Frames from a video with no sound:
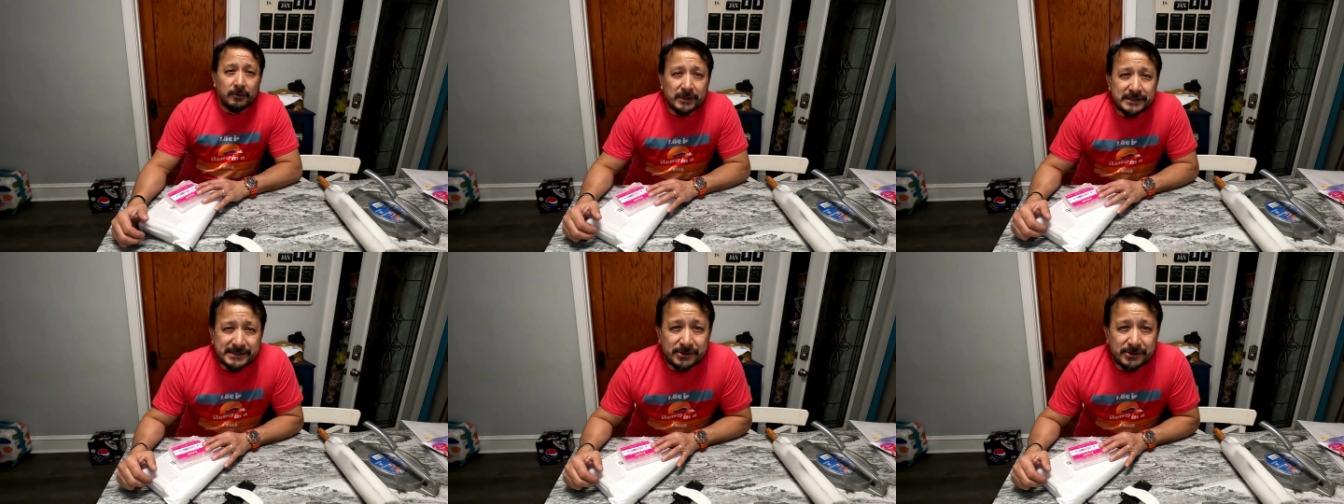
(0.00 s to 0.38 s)

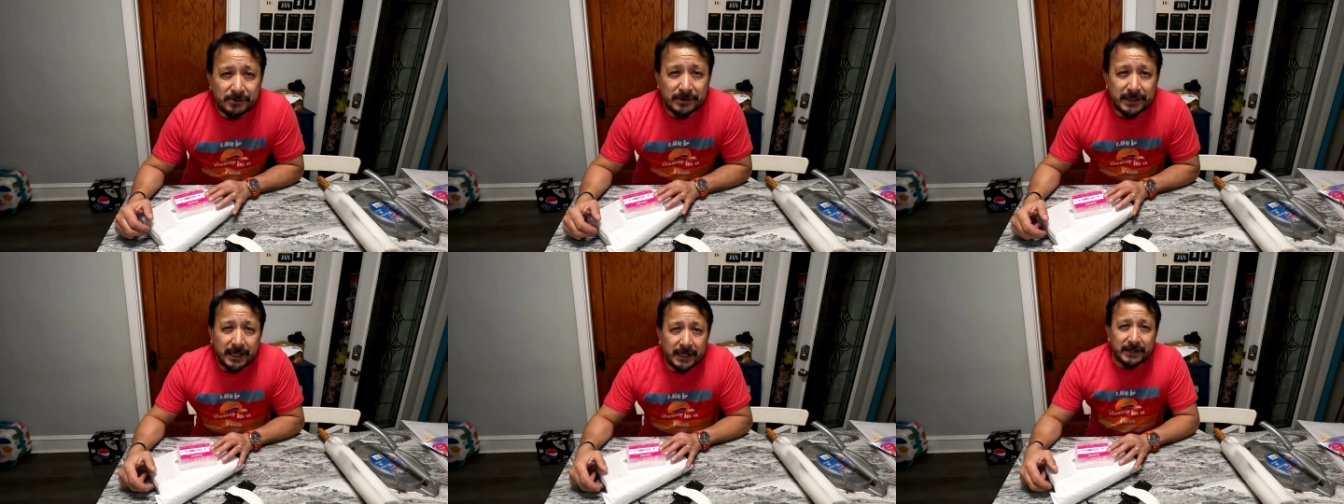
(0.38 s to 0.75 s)
What's
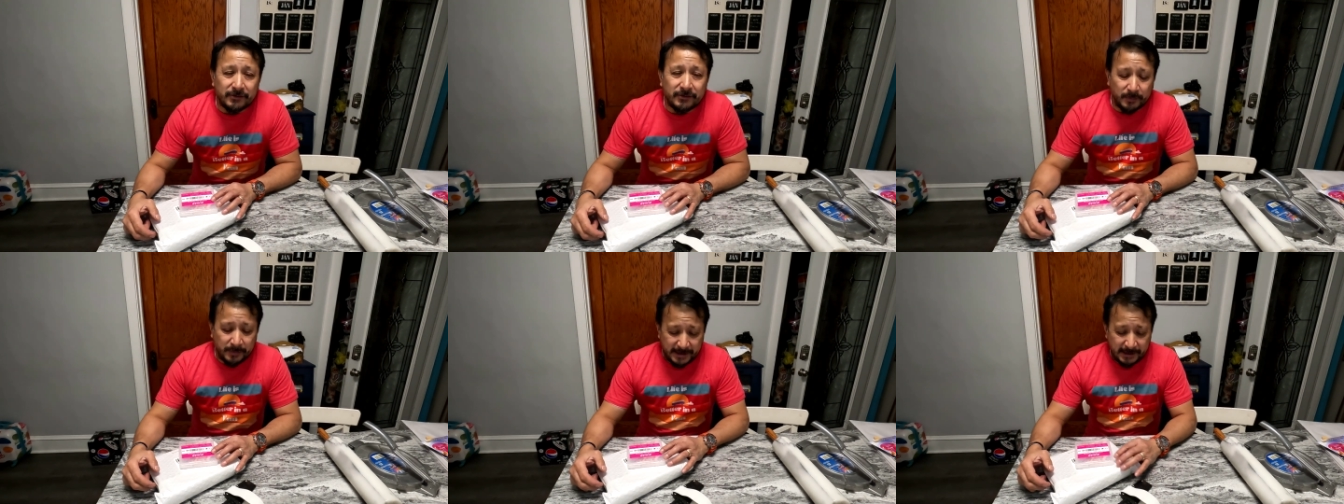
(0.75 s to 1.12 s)
going on,
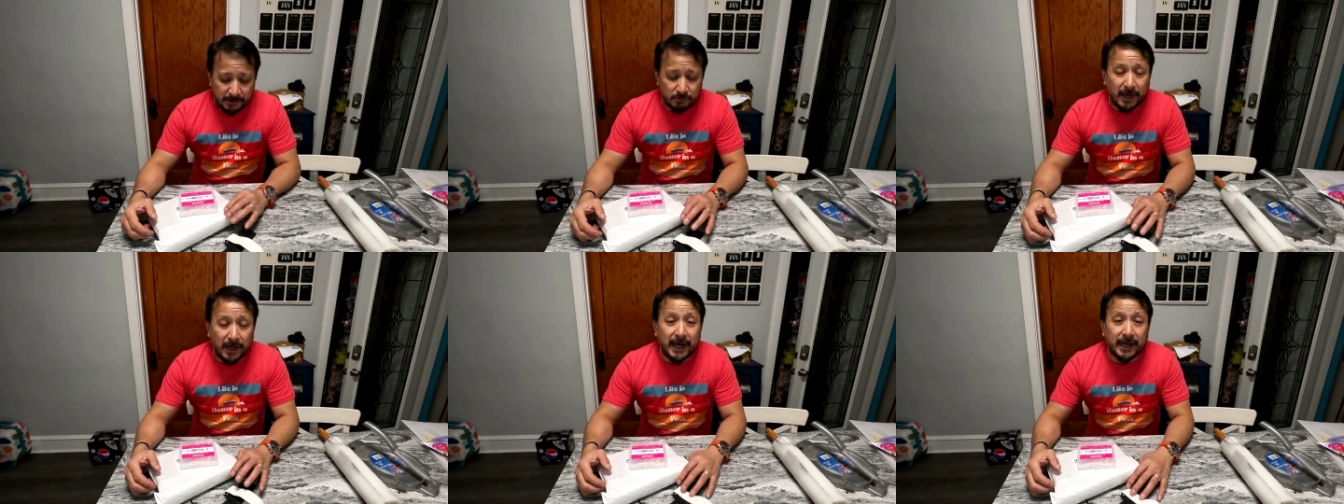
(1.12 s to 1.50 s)

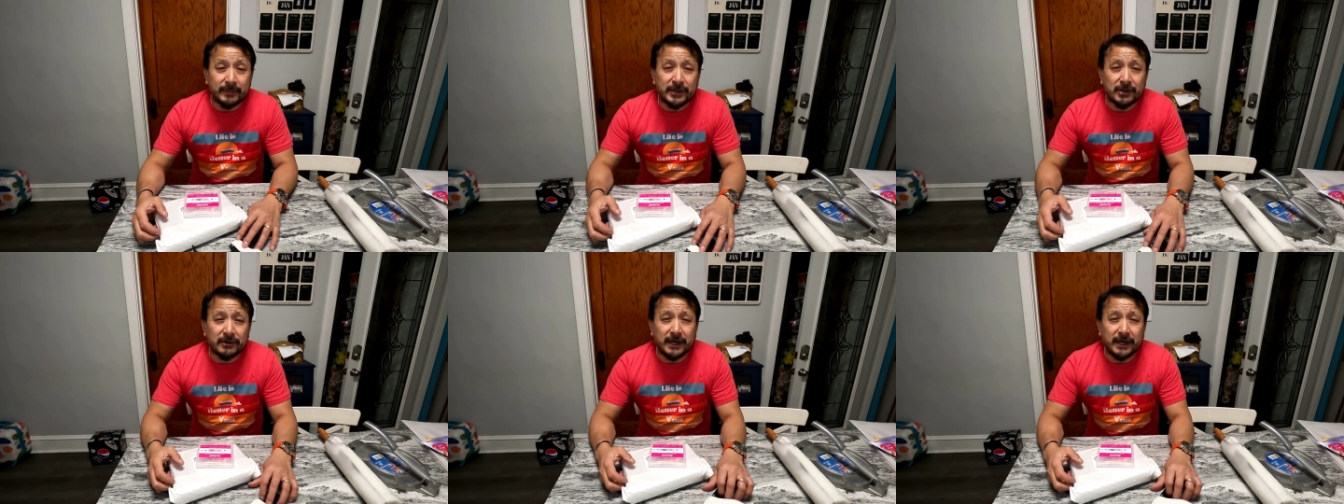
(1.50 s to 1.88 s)
everybody?
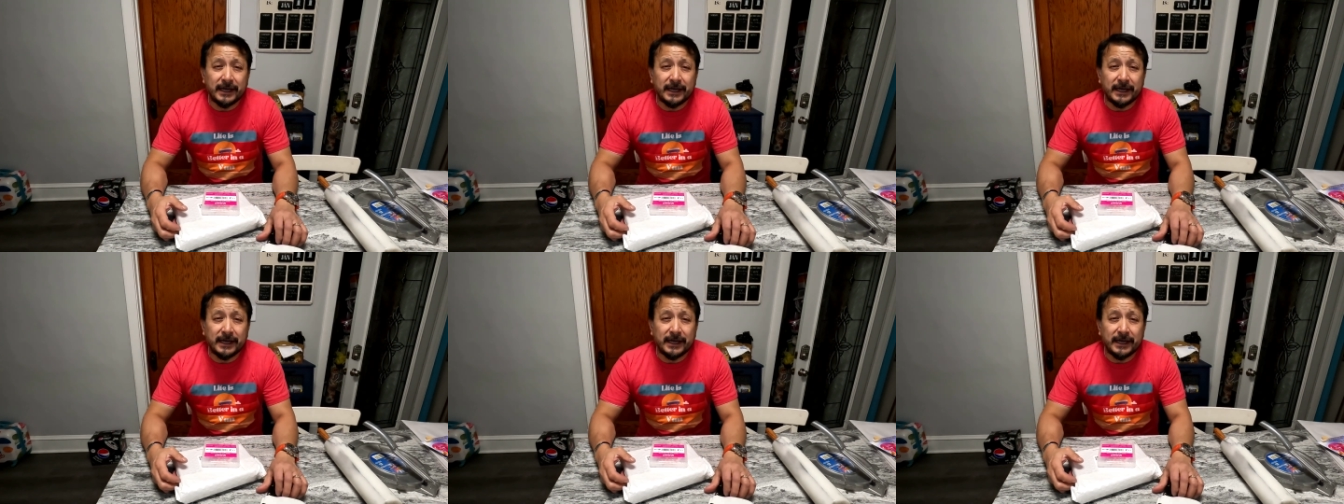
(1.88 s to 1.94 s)
Rob here,